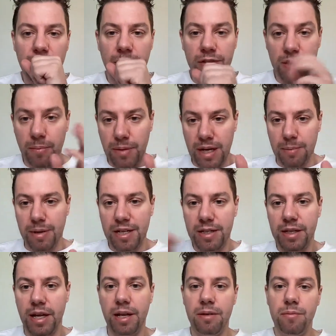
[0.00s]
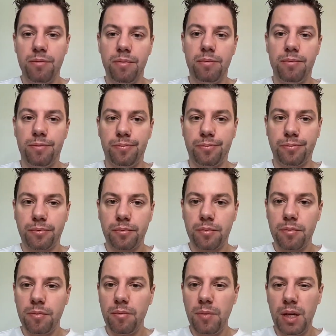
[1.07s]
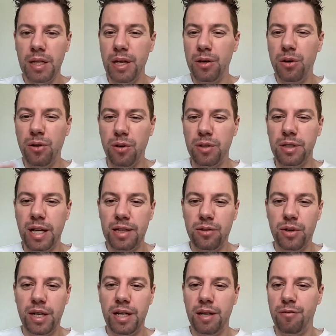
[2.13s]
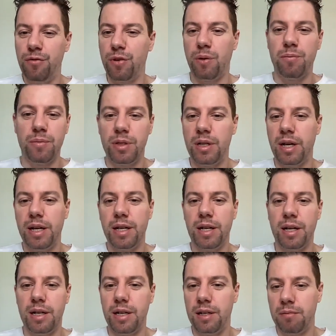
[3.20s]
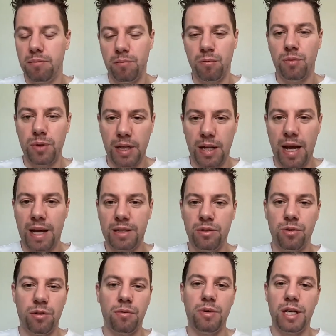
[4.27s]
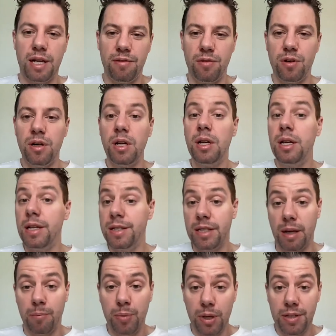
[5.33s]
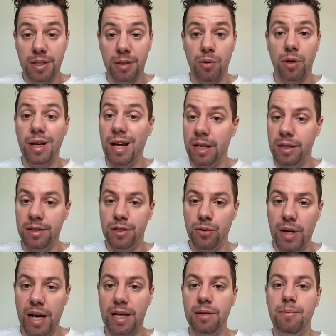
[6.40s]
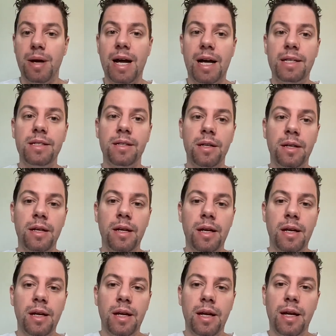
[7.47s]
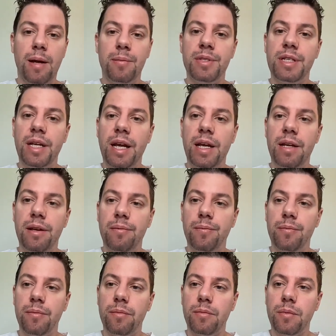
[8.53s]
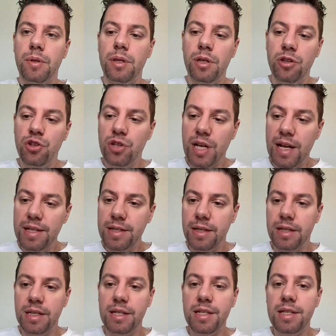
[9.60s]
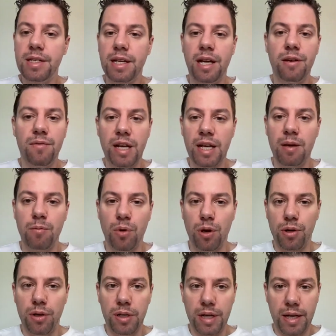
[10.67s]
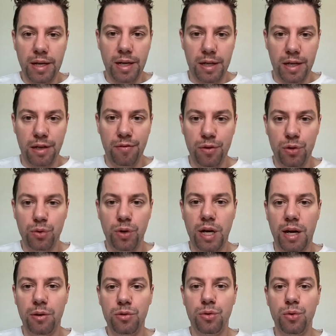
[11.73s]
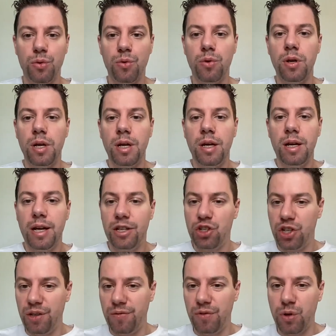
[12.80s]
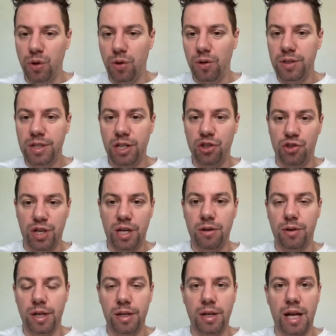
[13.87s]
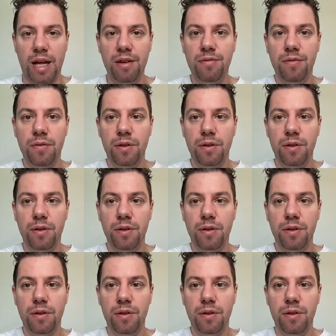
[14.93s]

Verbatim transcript: somebody might say, you know, not drinking from drinking a lot or whatever is not possible. And it's right. But I'm saying just, and this is kind of like a model that I can give you to how to achieve goals in general in life.